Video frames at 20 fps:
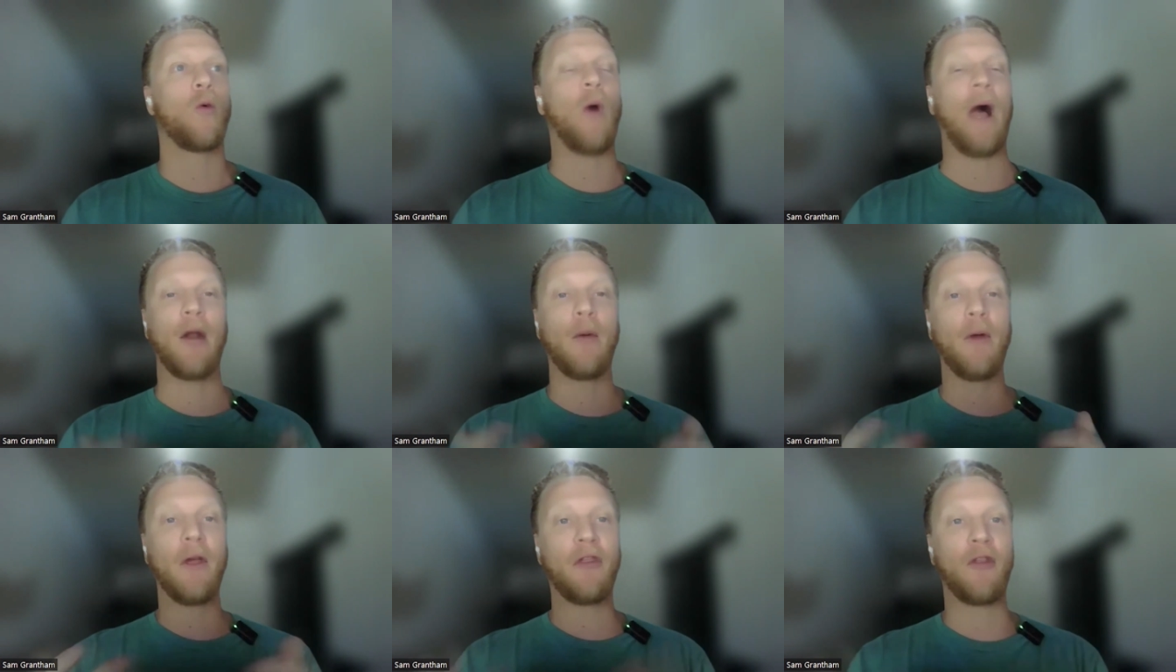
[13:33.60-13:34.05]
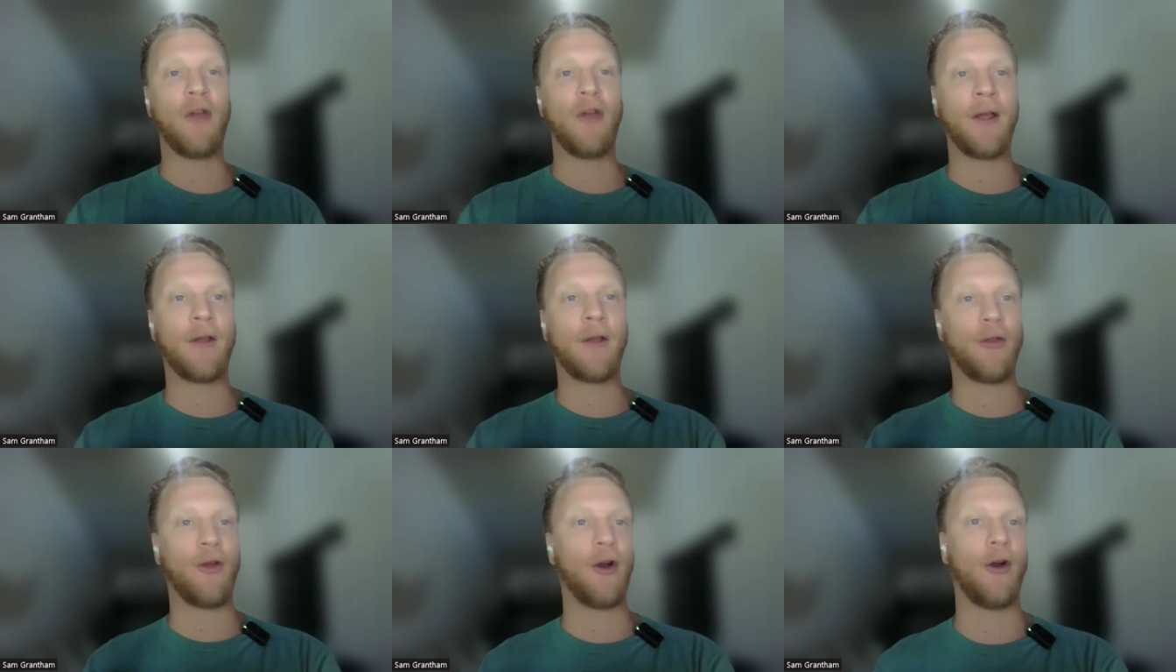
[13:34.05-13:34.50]
why do we
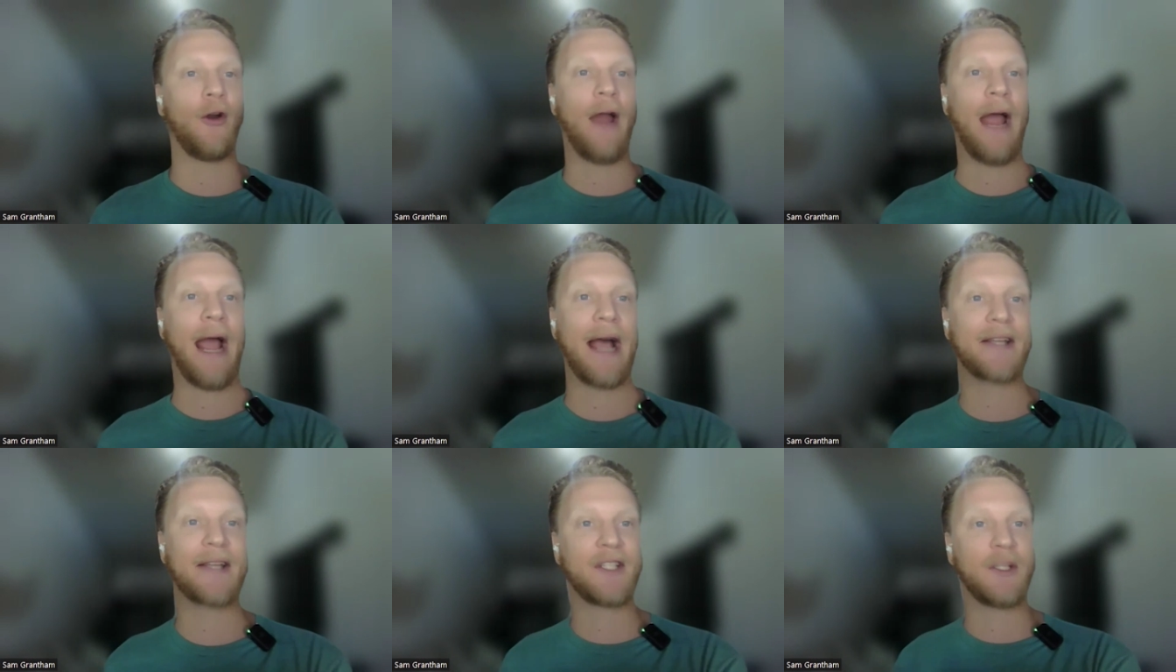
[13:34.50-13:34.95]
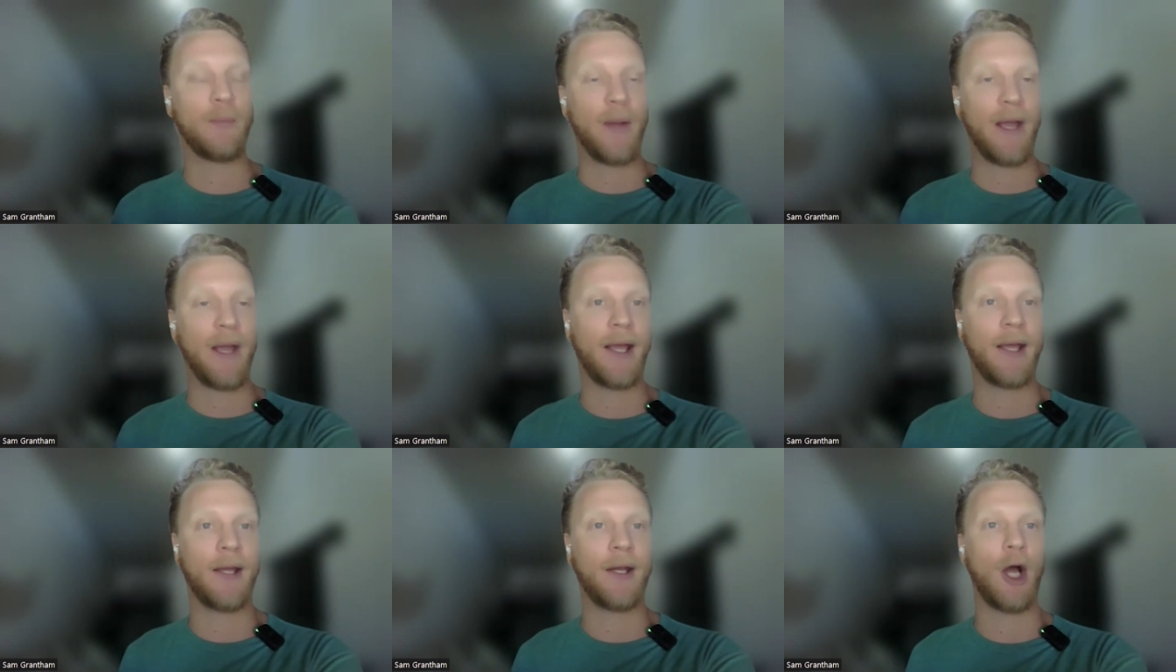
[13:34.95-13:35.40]
think there hasn't
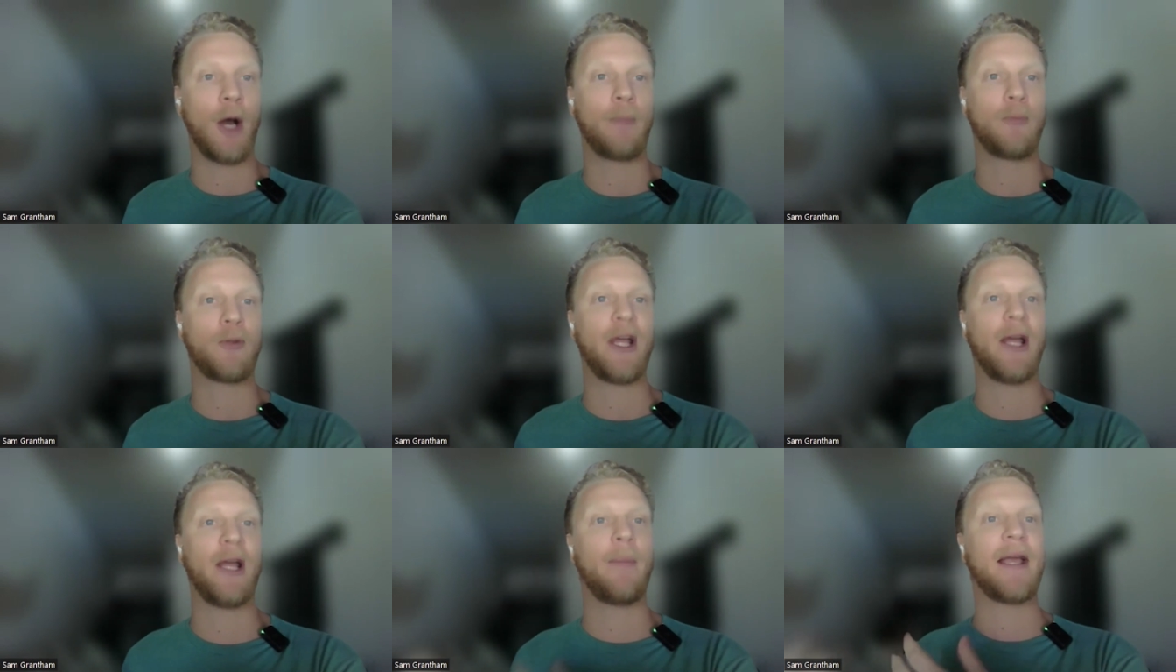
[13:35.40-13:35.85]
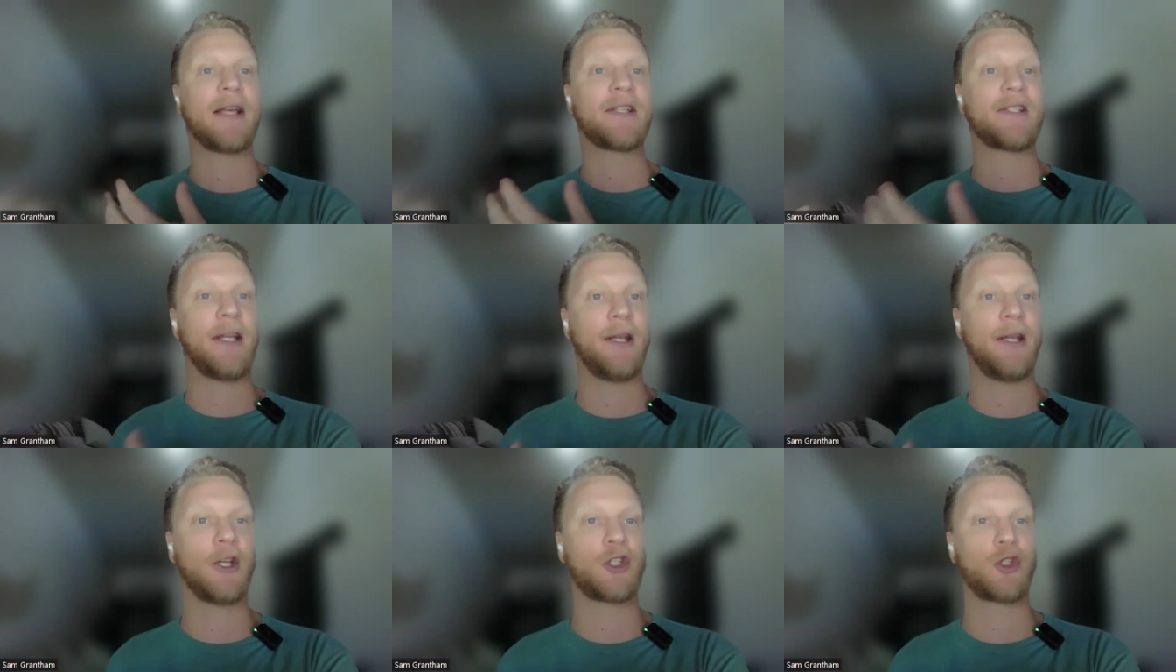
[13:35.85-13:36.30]
been a
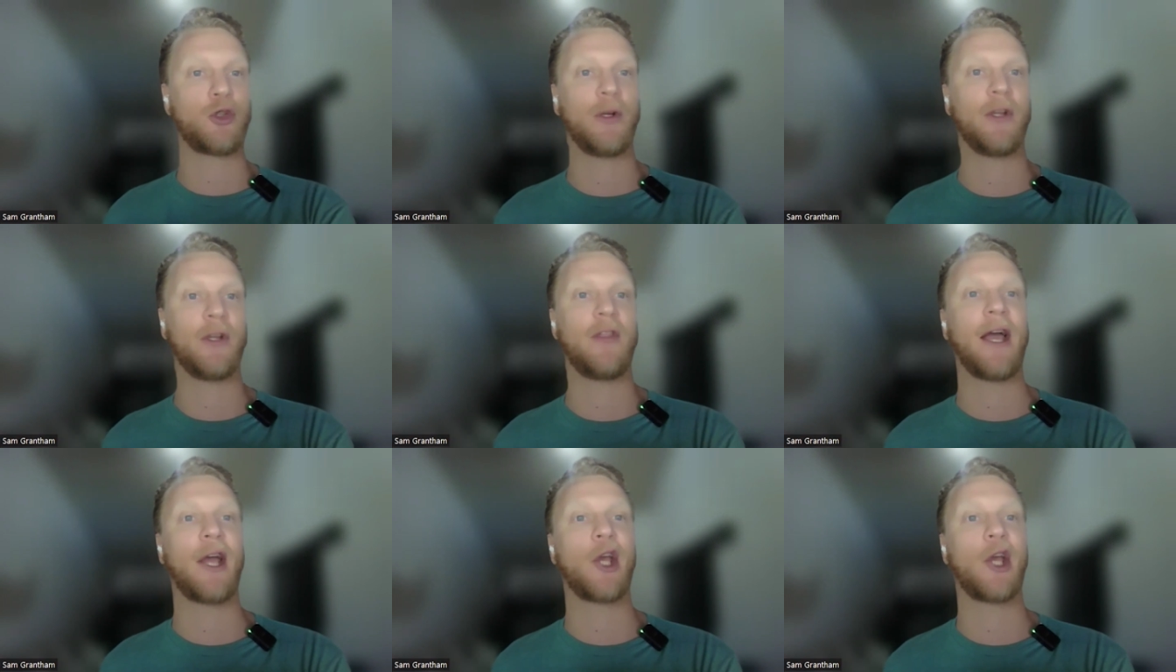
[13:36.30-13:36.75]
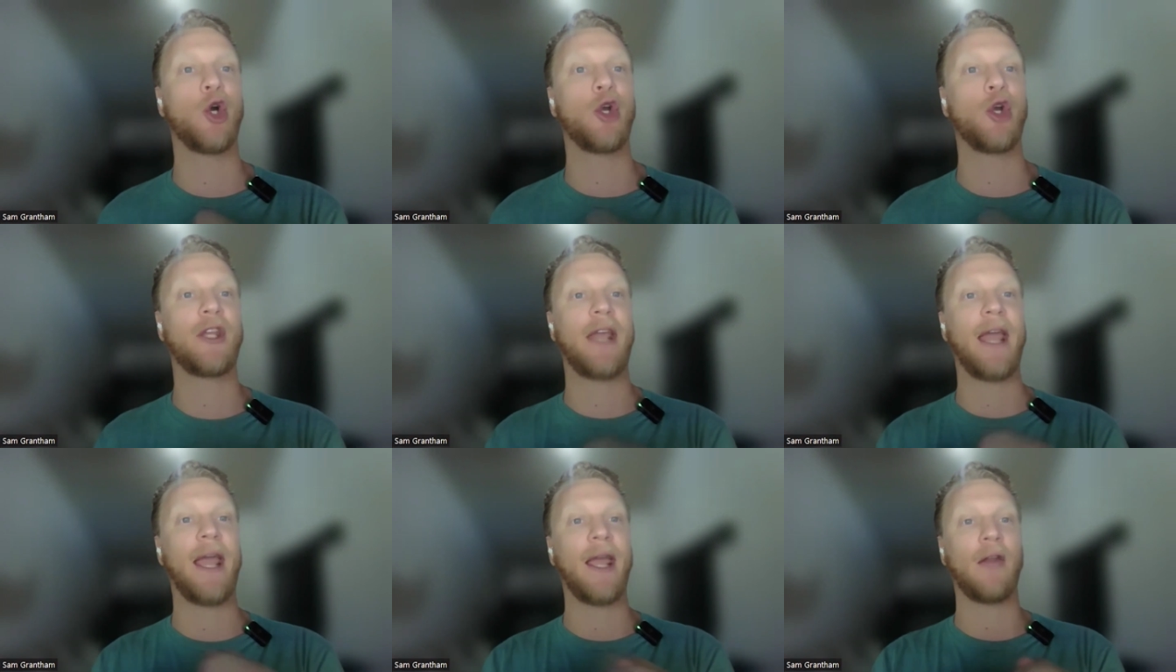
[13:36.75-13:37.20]
plant-based industry that
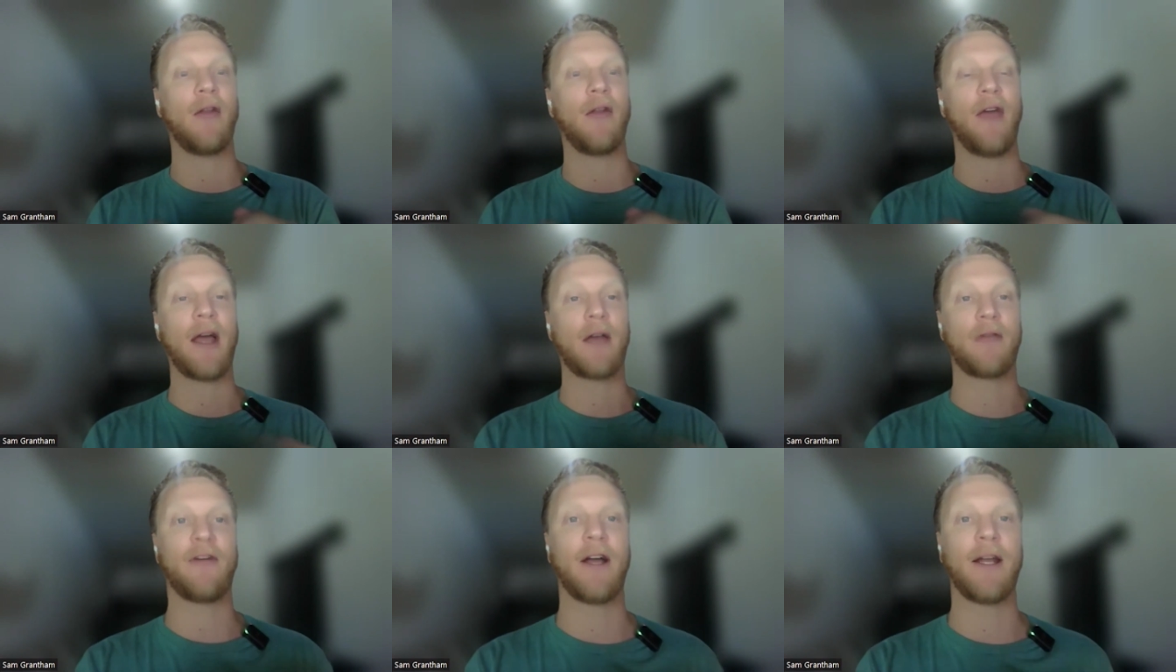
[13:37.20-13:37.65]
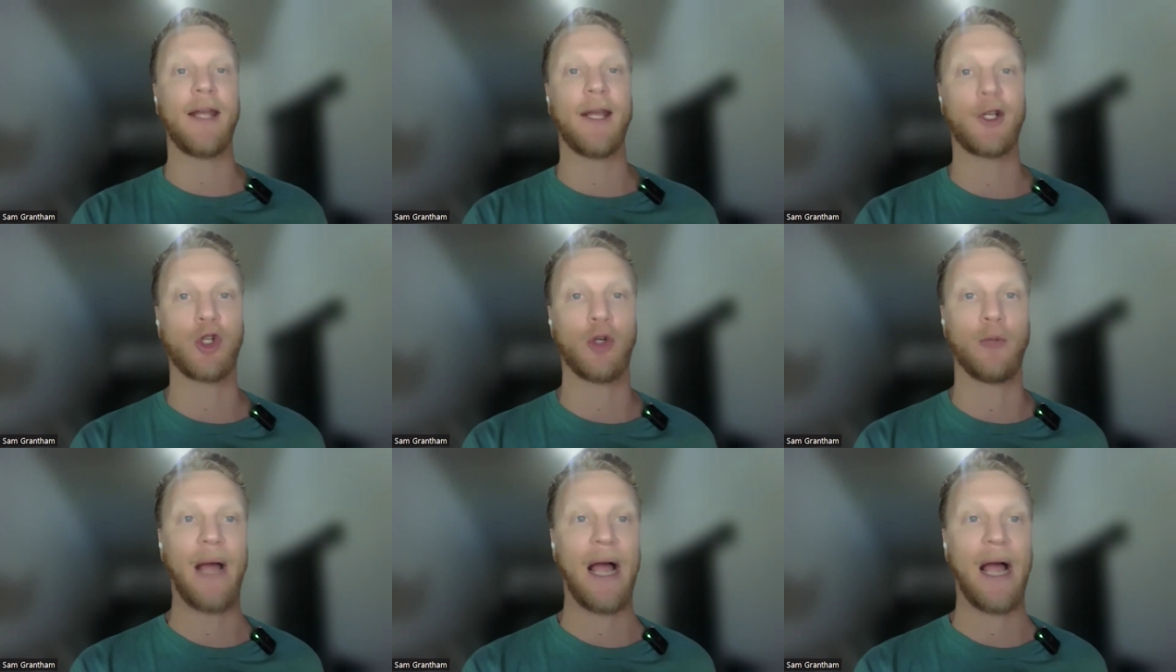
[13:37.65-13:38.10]
could gain that
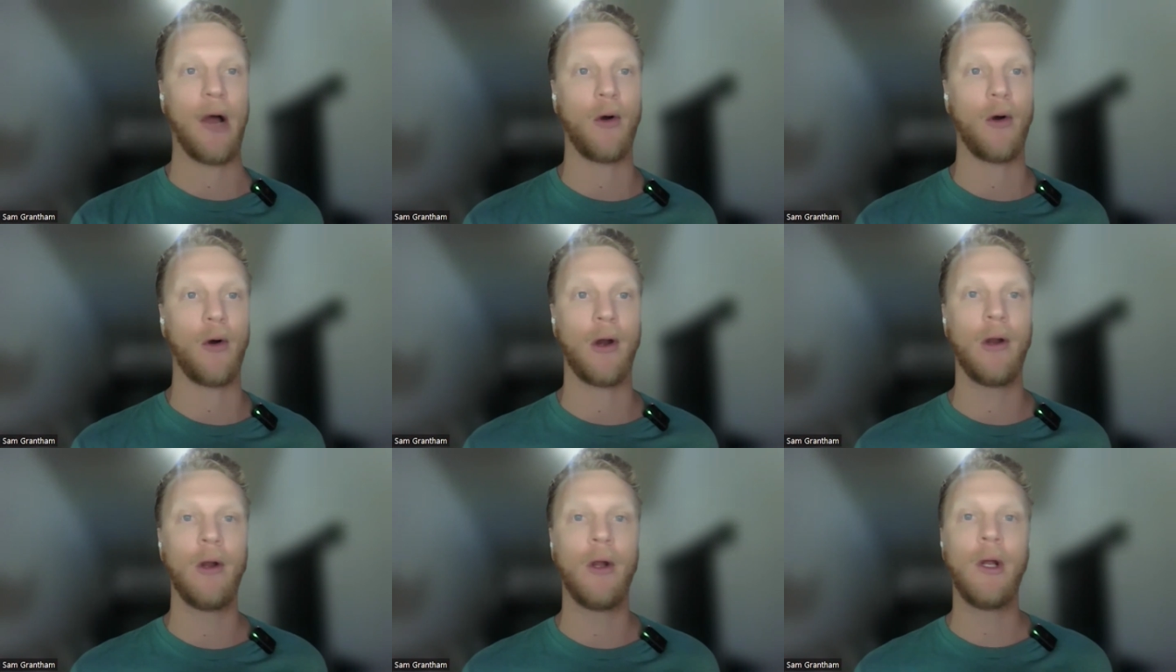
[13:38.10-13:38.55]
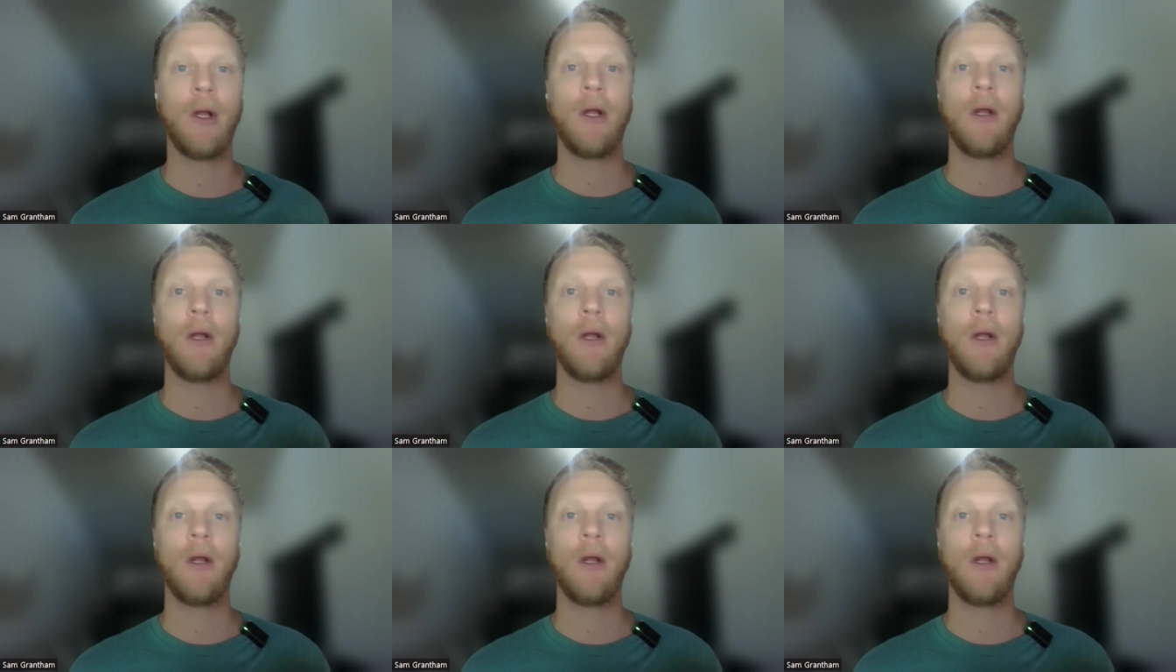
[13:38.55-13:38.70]
financial power